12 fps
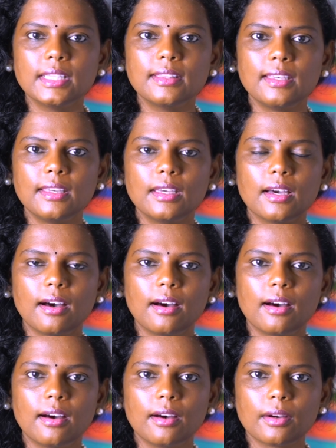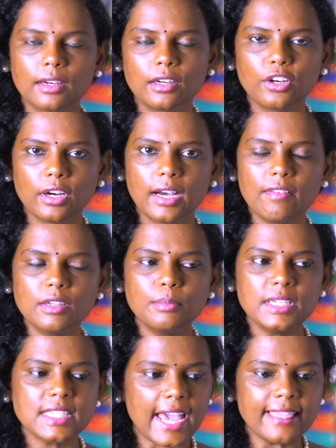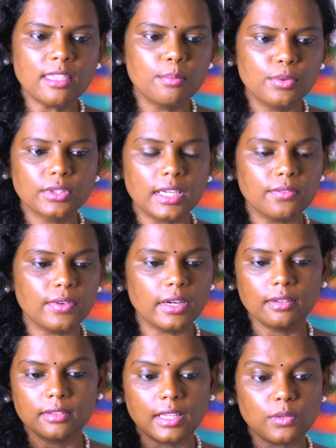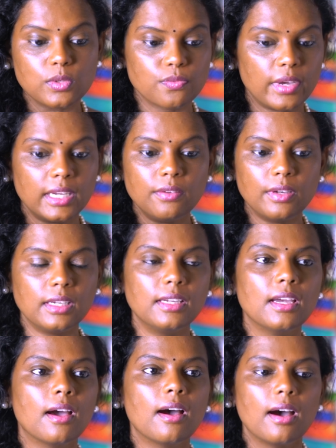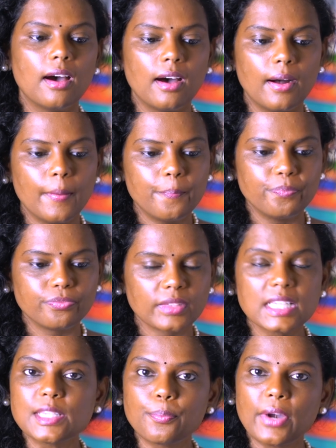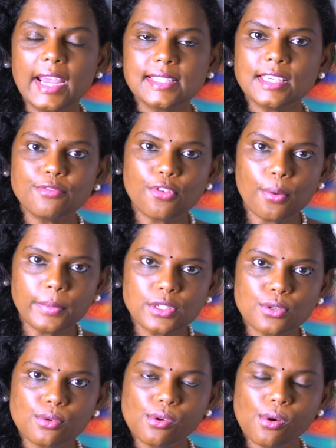in the uh, government and the book that were that was very very um, surprising for me to